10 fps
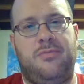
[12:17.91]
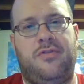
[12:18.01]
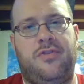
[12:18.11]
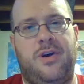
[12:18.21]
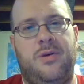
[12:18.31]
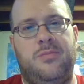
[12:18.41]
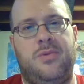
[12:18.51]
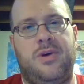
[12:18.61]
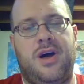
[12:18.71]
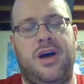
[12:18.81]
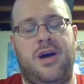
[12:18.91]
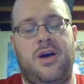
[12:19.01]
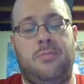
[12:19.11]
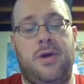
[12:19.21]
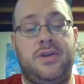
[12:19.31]
from
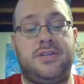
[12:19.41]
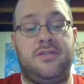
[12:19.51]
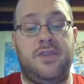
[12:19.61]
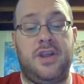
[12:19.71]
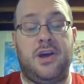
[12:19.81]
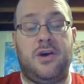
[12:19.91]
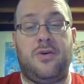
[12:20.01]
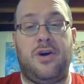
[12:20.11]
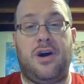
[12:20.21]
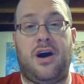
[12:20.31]
my recent video